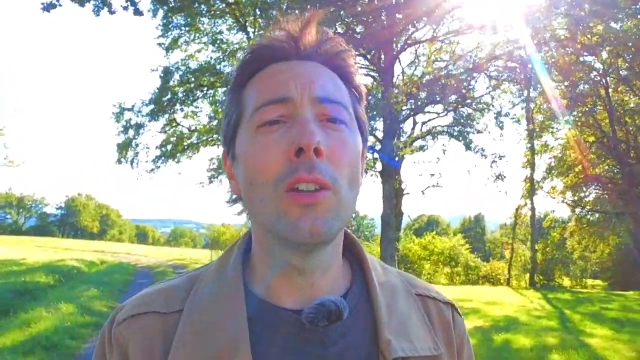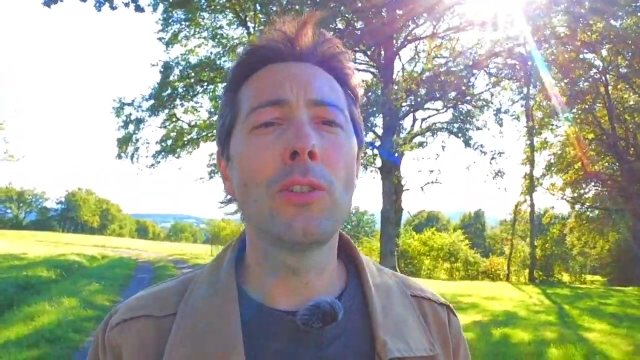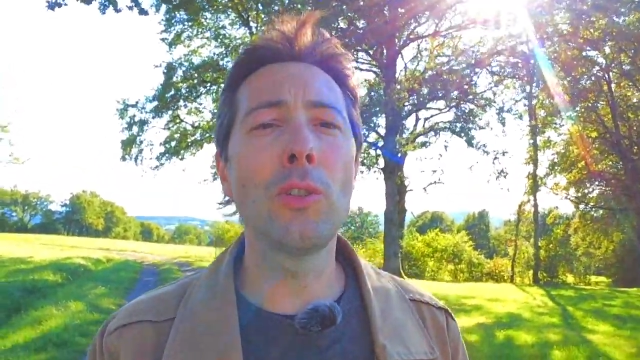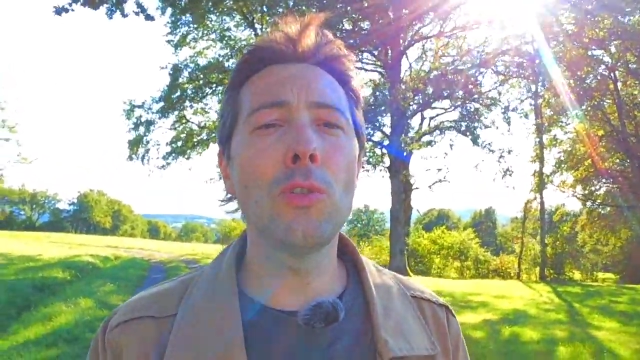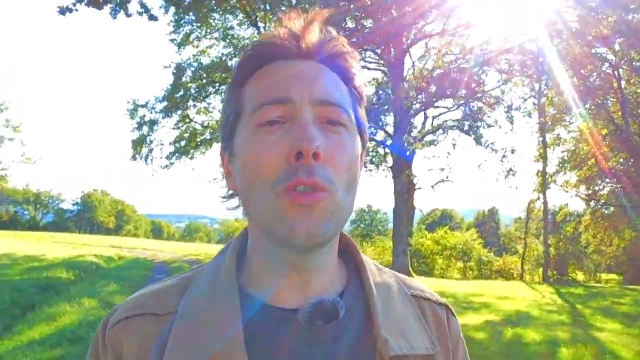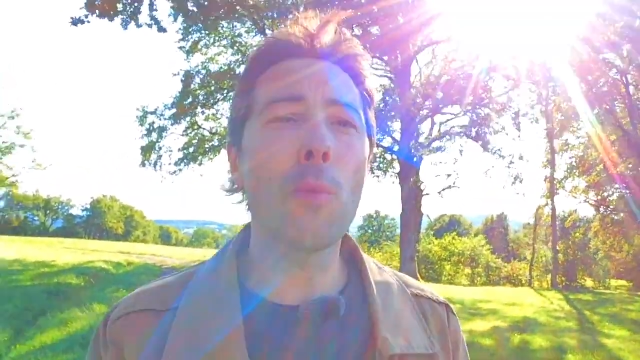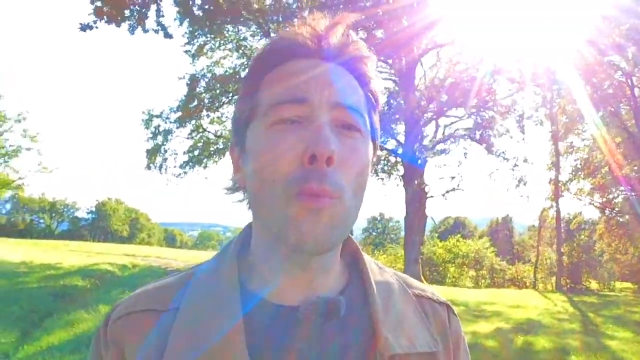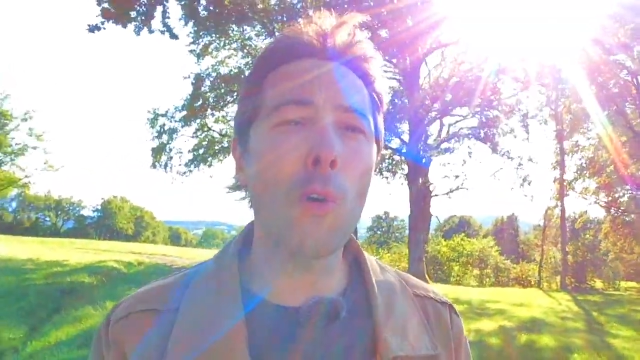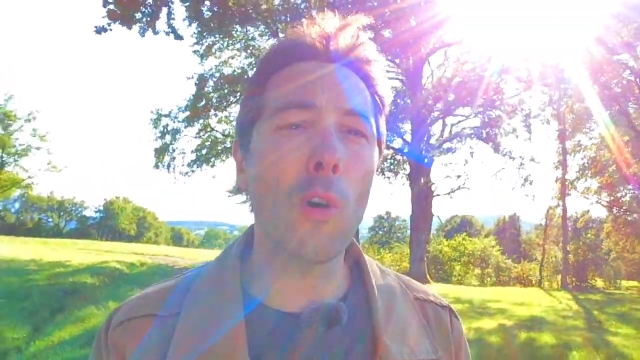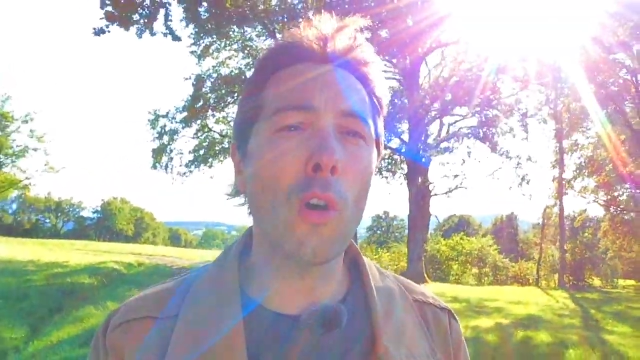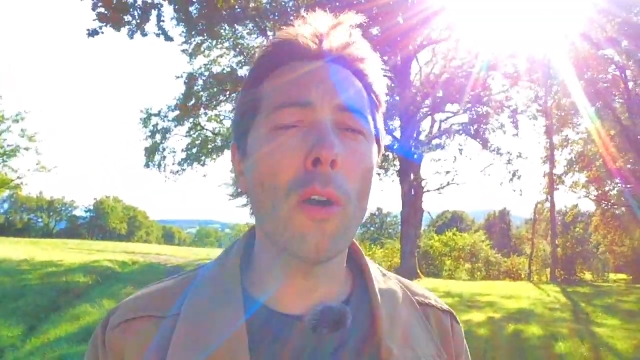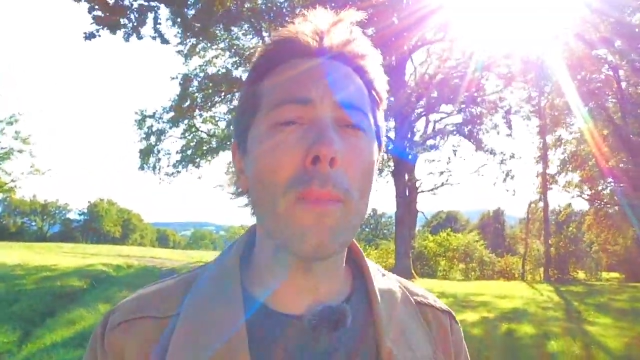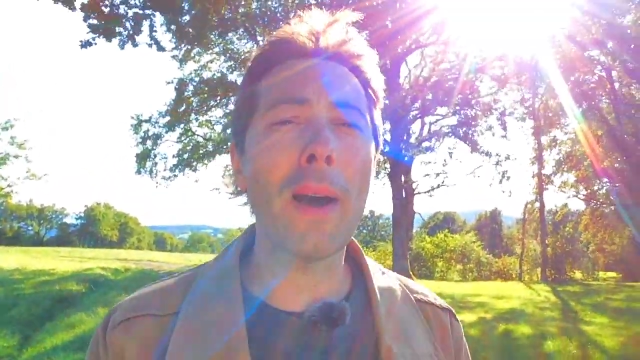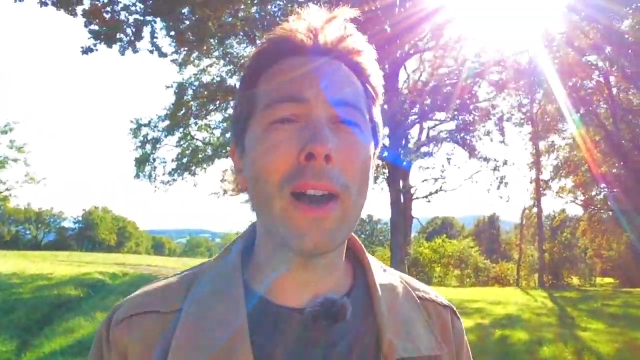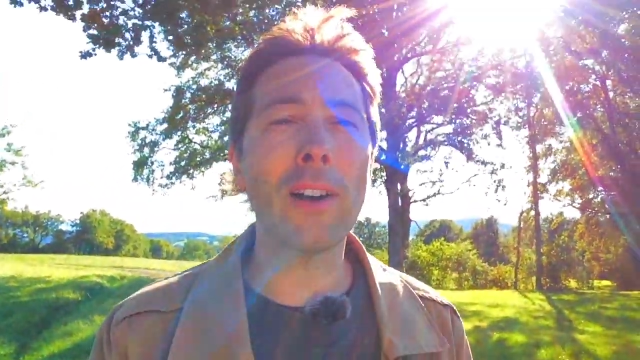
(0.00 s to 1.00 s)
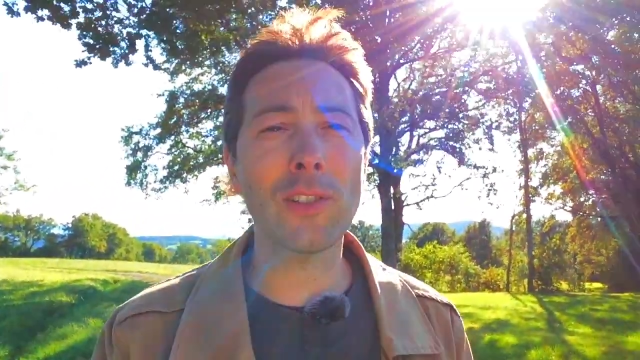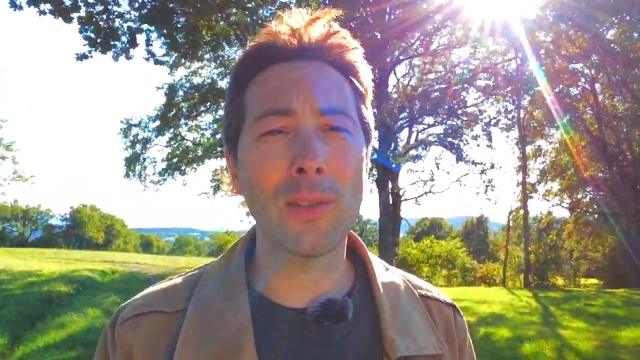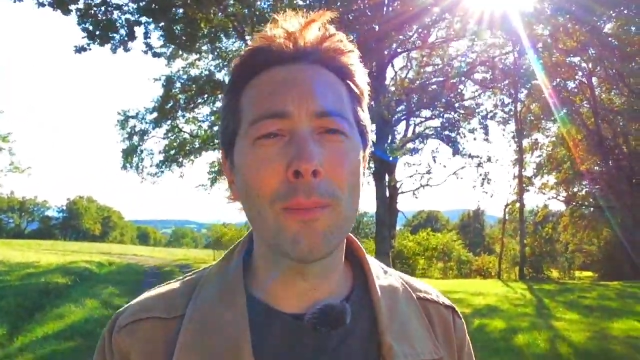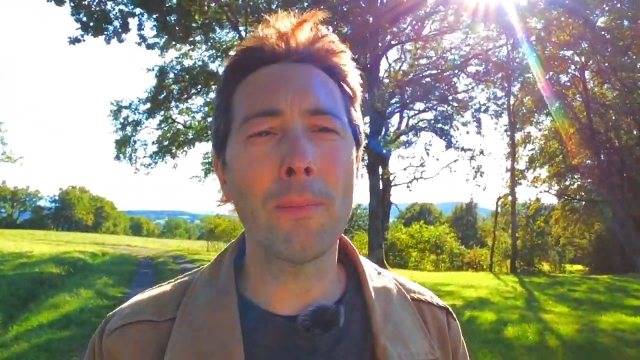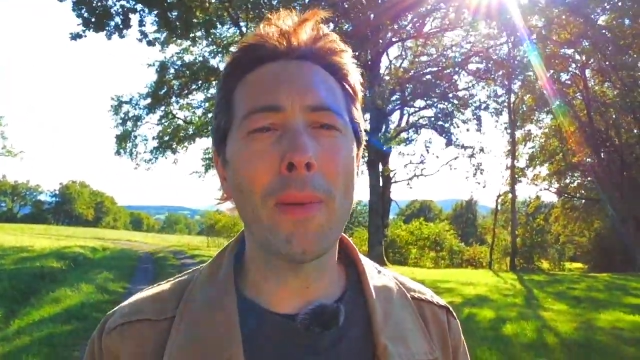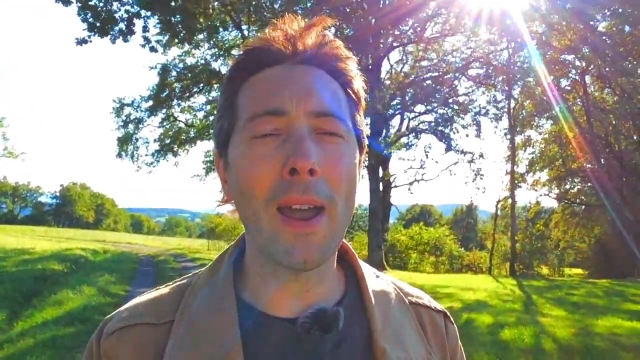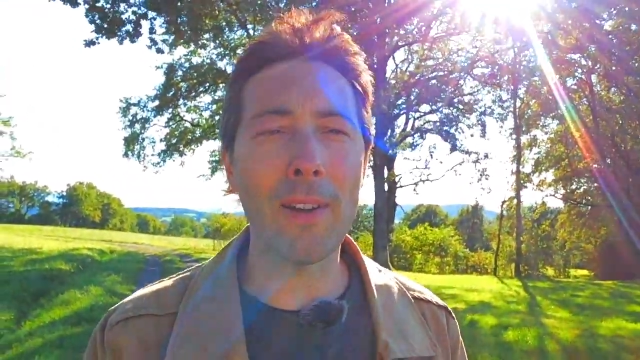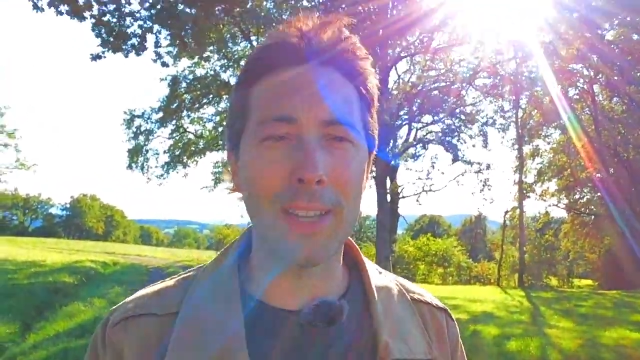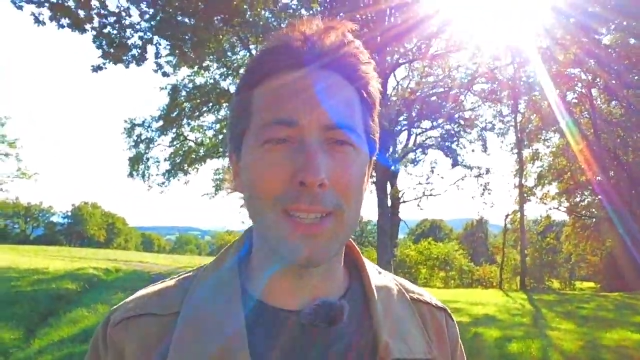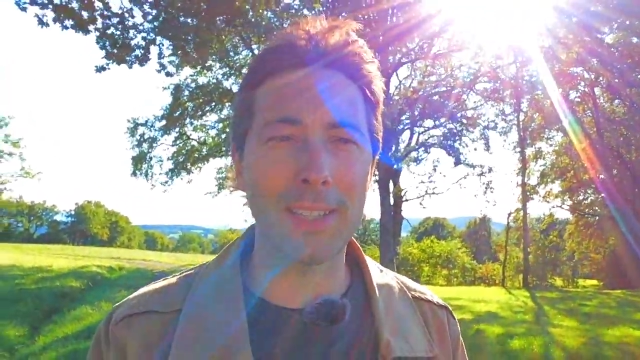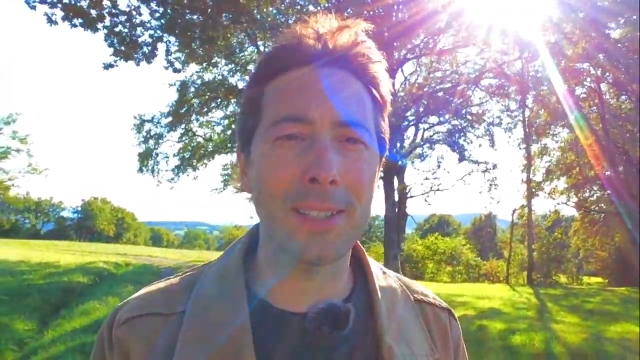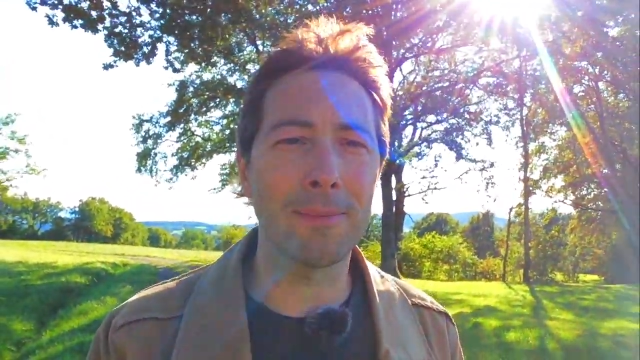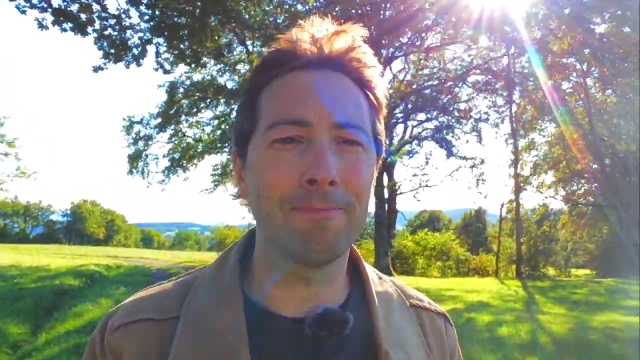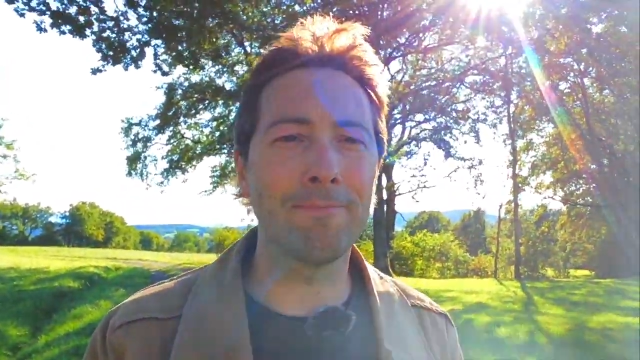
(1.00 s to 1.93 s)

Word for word: to know more about Paris.